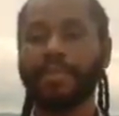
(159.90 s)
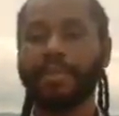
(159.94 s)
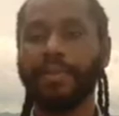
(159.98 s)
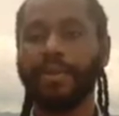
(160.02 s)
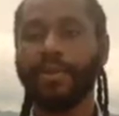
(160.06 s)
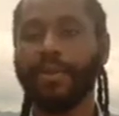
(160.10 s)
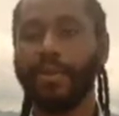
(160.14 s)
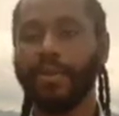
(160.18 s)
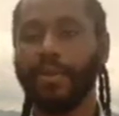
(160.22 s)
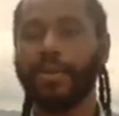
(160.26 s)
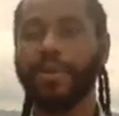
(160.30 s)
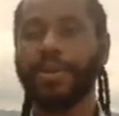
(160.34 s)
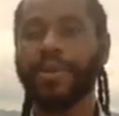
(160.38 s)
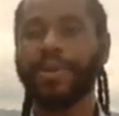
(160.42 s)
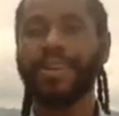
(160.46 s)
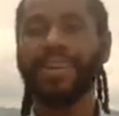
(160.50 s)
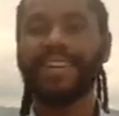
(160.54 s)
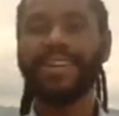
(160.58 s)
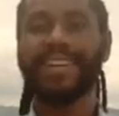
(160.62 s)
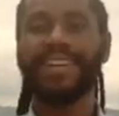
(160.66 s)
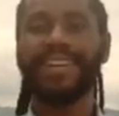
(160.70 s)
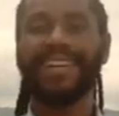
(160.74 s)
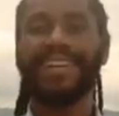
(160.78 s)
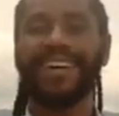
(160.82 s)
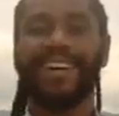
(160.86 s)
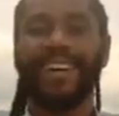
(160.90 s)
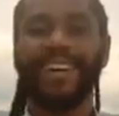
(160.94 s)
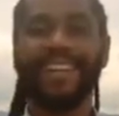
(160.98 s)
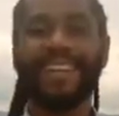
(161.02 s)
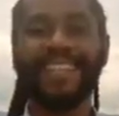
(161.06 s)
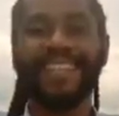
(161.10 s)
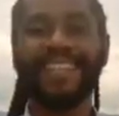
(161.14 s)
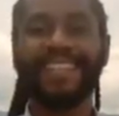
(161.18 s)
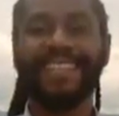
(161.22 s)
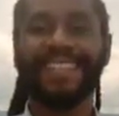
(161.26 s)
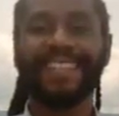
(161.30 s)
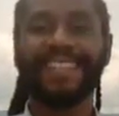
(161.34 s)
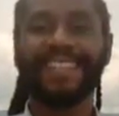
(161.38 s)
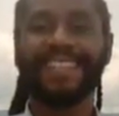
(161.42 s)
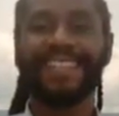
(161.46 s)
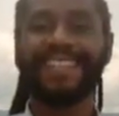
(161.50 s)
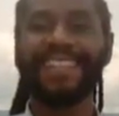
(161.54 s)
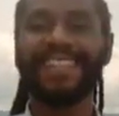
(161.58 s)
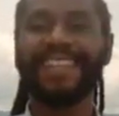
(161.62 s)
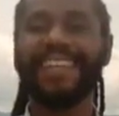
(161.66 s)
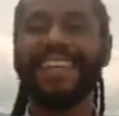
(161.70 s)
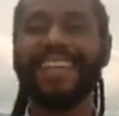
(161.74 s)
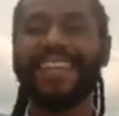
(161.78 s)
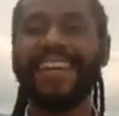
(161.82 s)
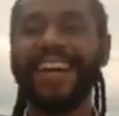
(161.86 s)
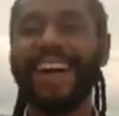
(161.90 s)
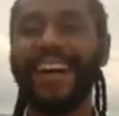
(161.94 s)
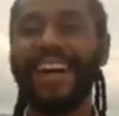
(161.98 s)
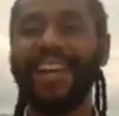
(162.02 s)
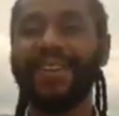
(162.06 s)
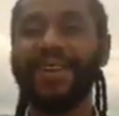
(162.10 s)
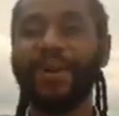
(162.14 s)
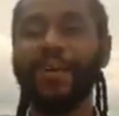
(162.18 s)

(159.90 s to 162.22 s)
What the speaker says: look and listen. I'll